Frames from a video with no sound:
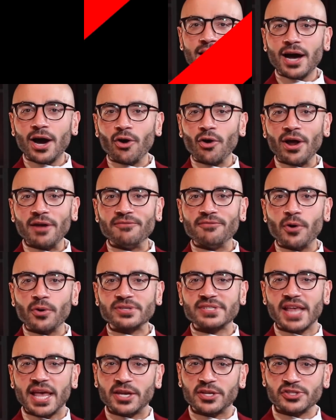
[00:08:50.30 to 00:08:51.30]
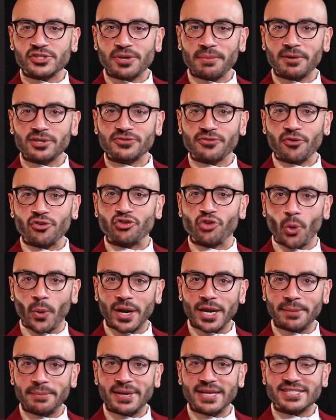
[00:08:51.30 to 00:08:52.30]
All right, folks, thank you so much for
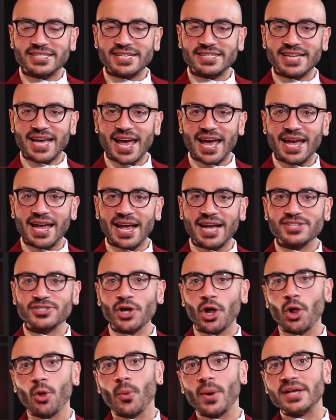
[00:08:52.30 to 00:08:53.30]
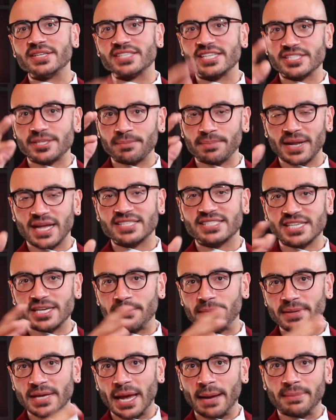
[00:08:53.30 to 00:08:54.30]
joining me today. As always, it's a blessing
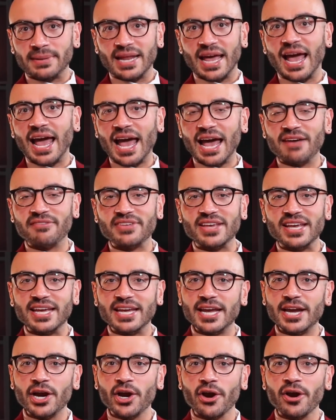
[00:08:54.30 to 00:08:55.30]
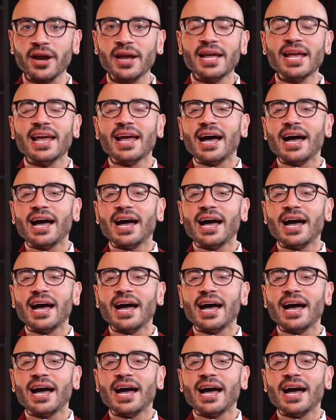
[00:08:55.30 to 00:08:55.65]
to be able to have you here.